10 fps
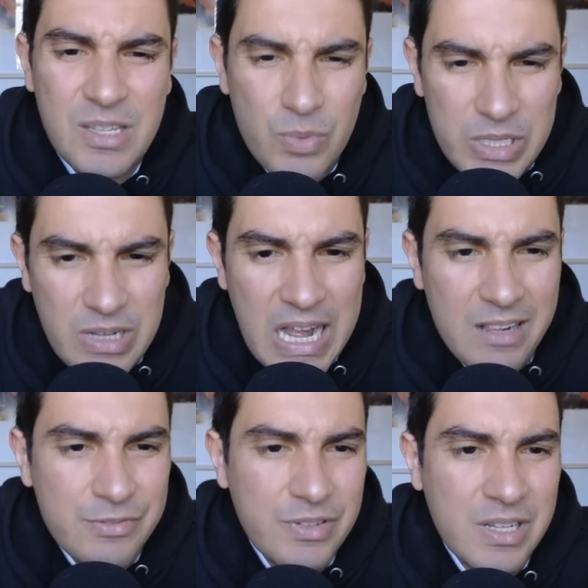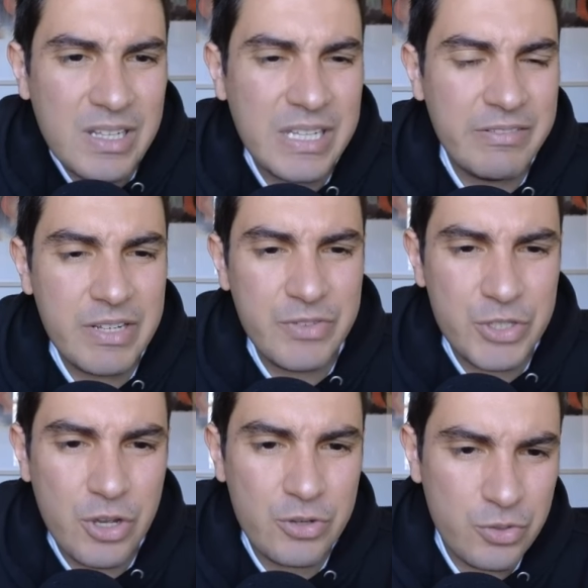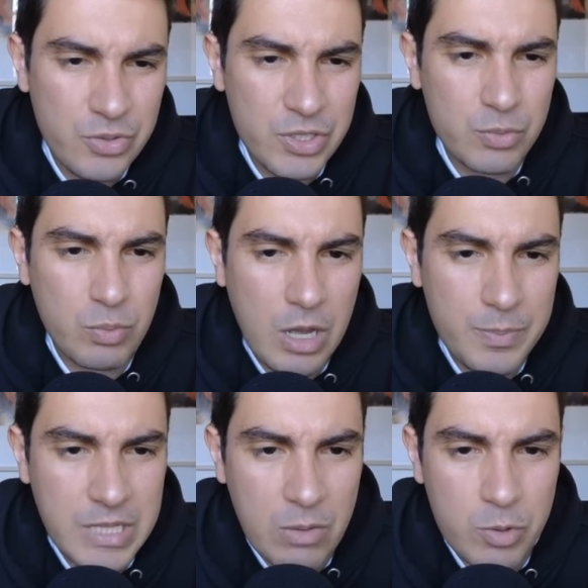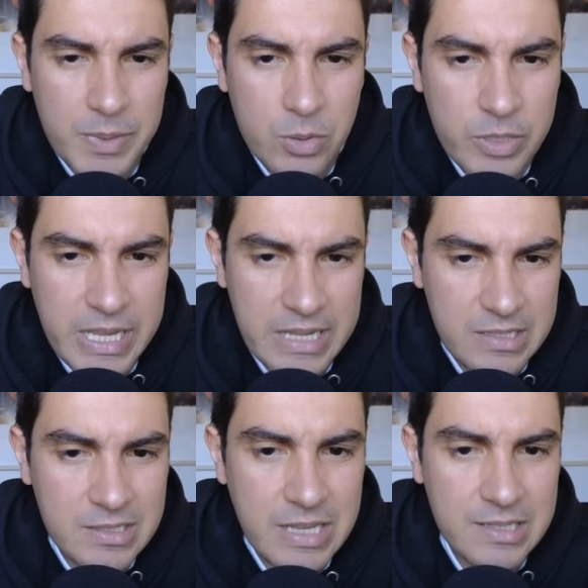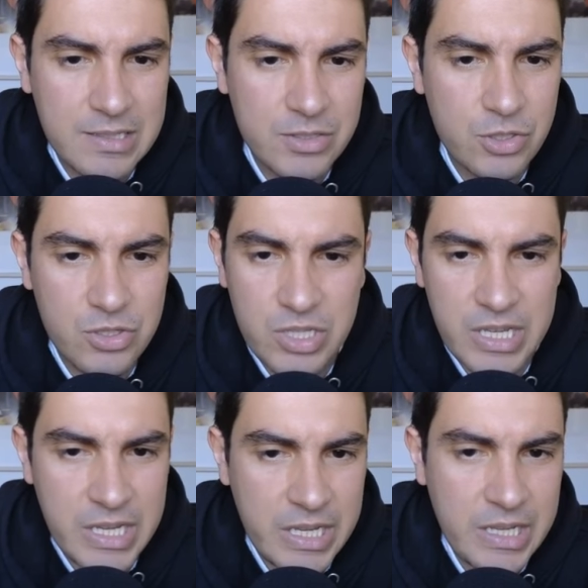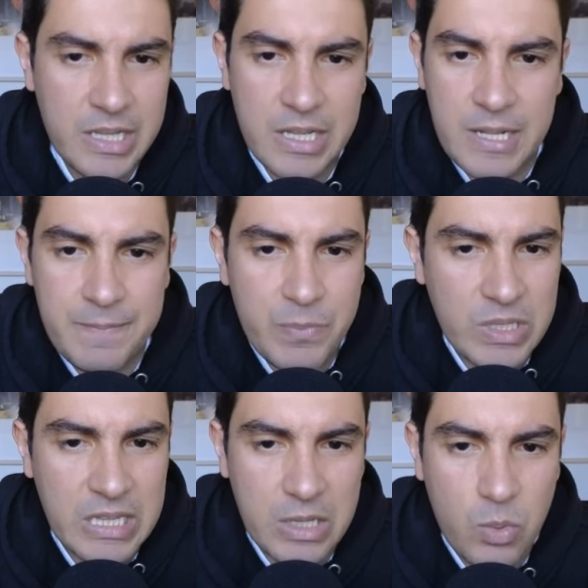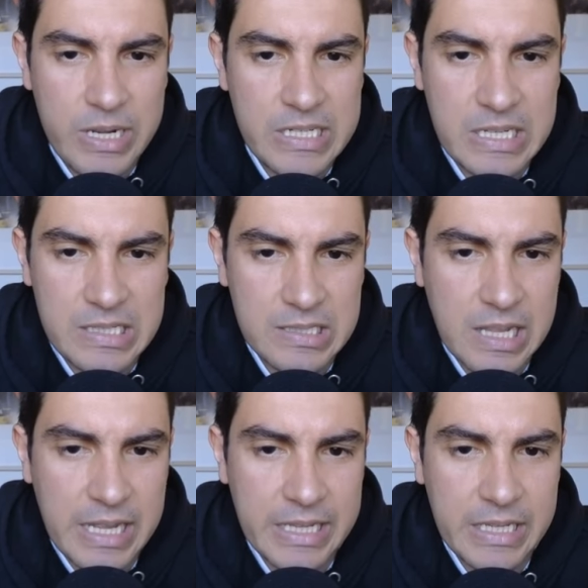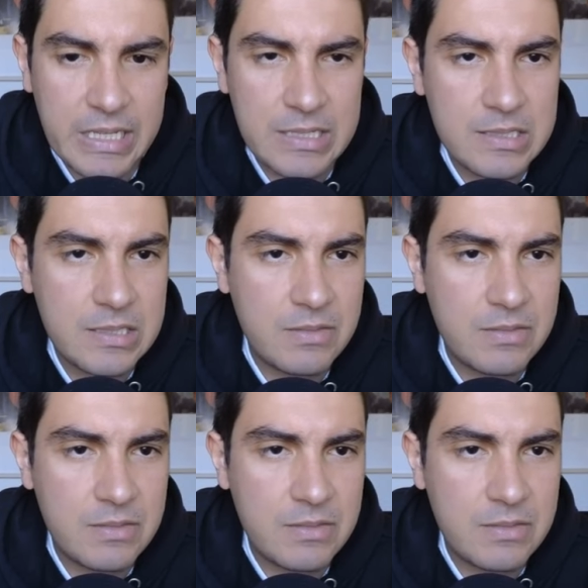the real alpha. Even if you don't do the swaps, I would be looking at these DEXs to see what the liquidity is like. Let's see